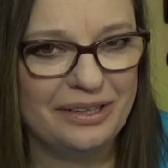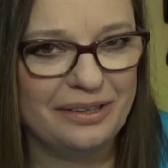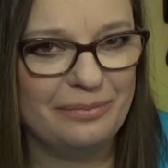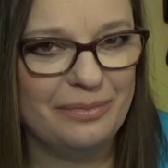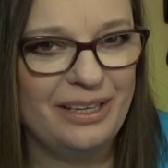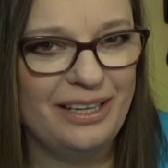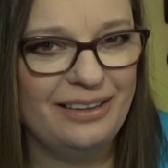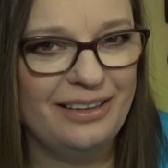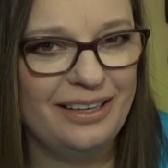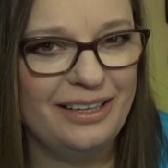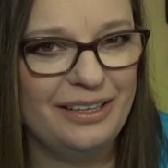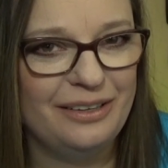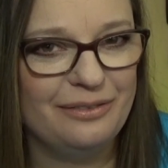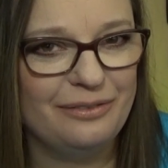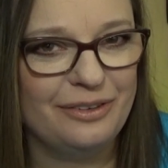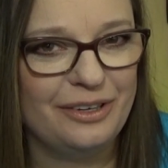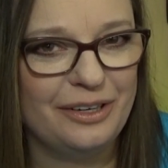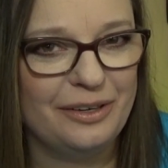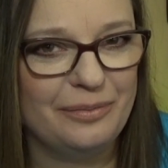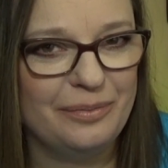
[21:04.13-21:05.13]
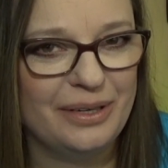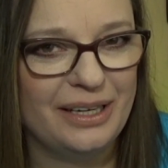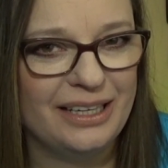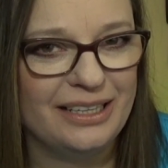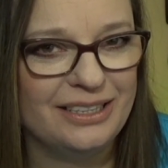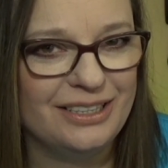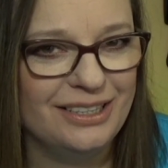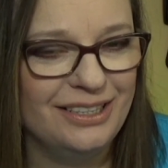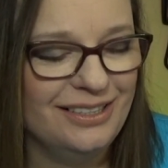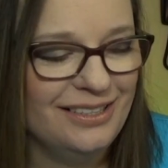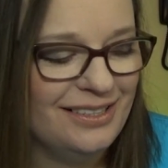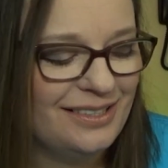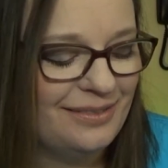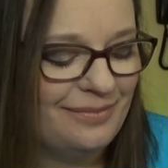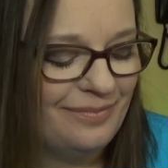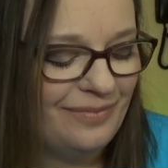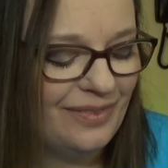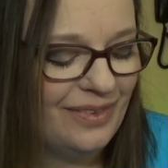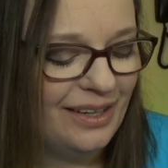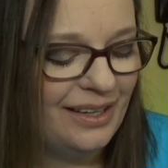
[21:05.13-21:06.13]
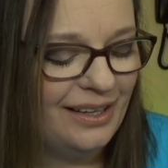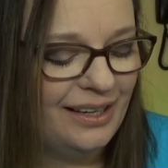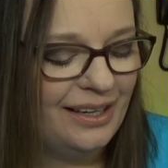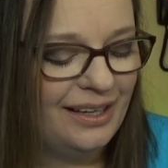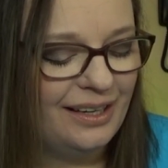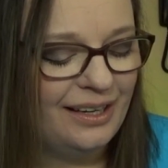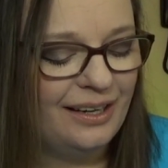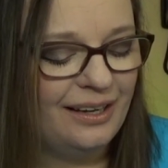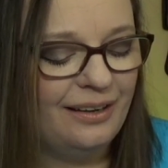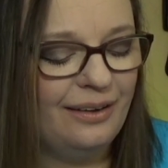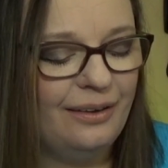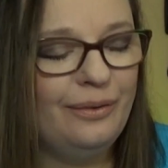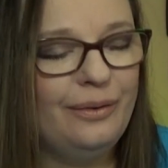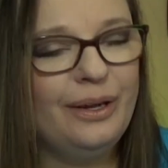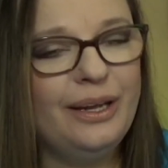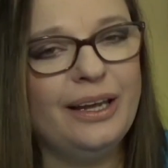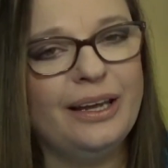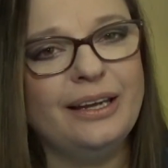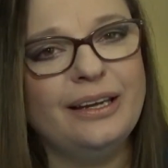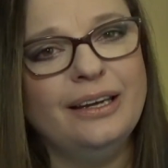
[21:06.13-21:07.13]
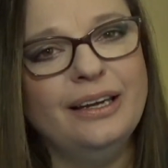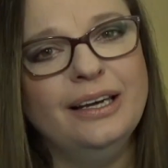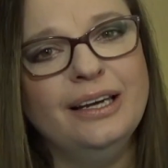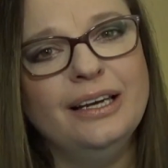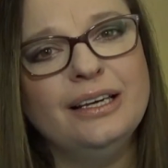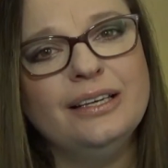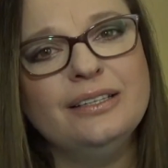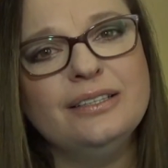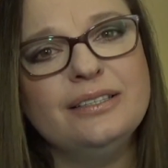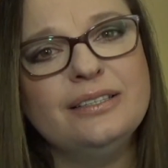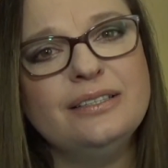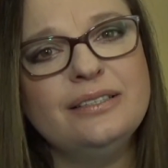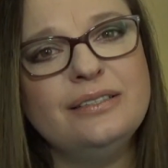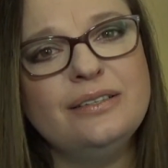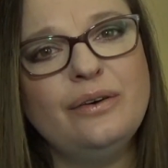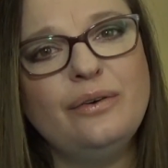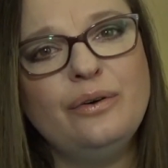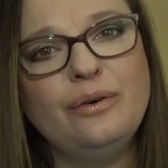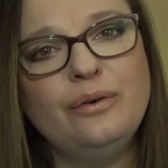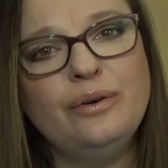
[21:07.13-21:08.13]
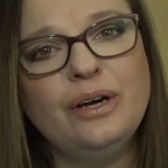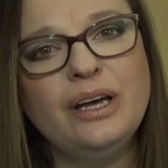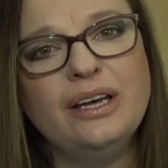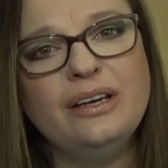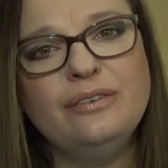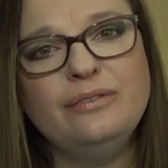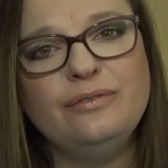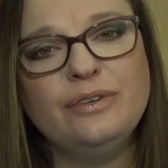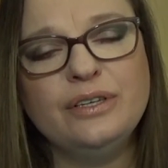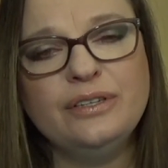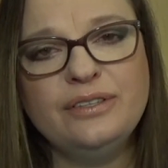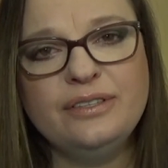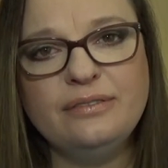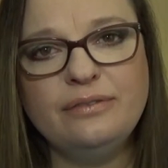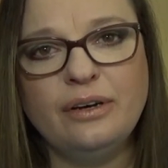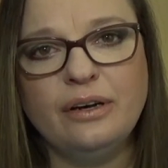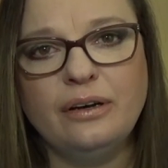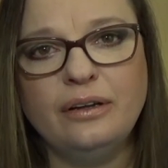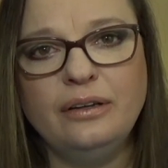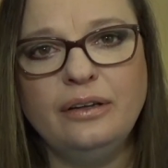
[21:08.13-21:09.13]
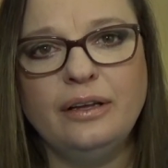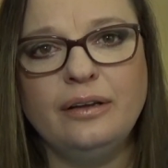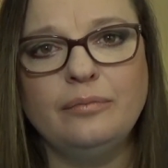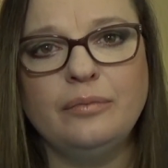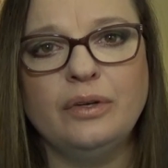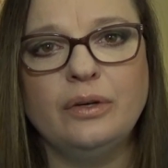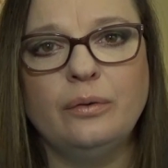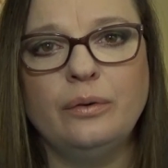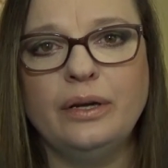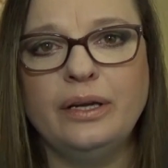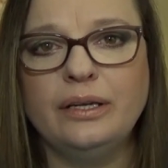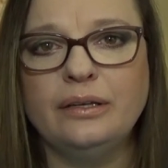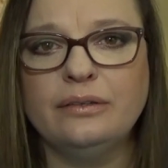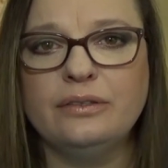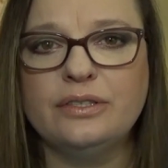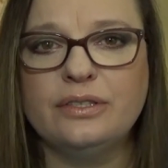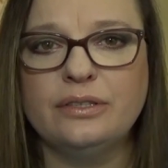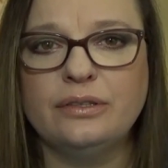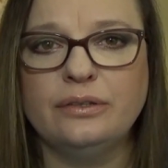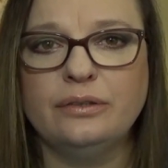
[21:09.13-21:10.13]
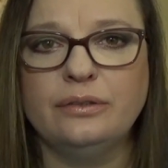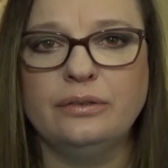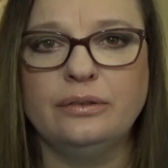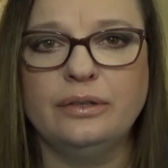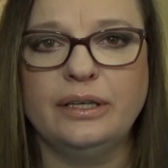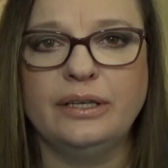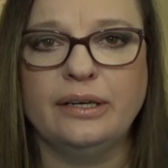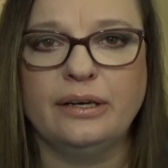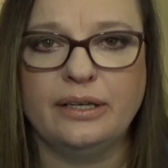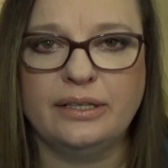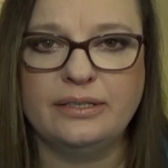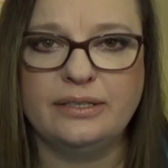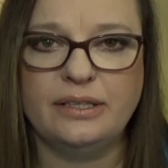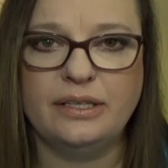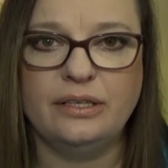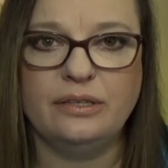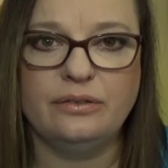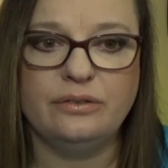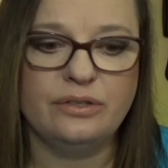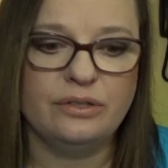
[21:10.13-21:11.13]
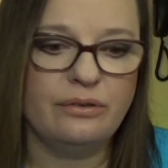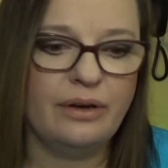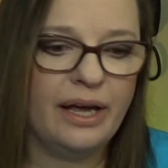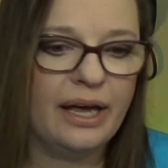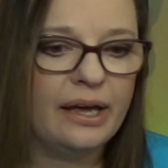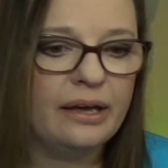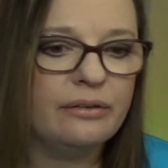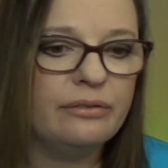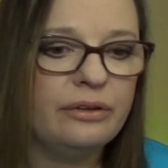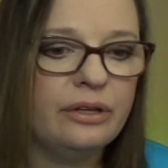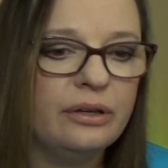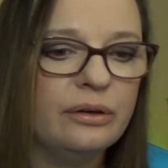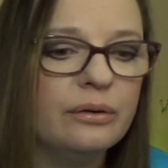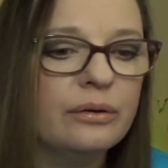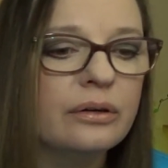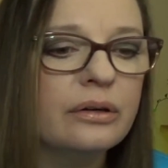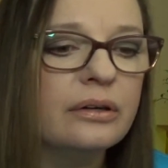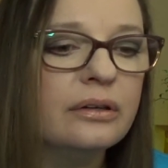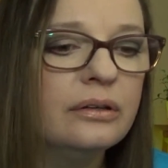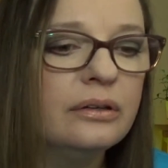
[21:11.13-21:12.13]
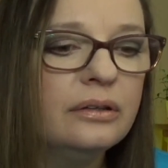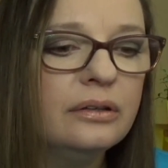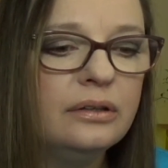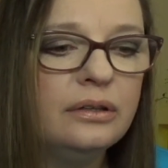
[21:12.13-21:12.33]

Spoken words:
with me. Thank you for your patience. Okay, so first of all, I'm going to, and I see you do have your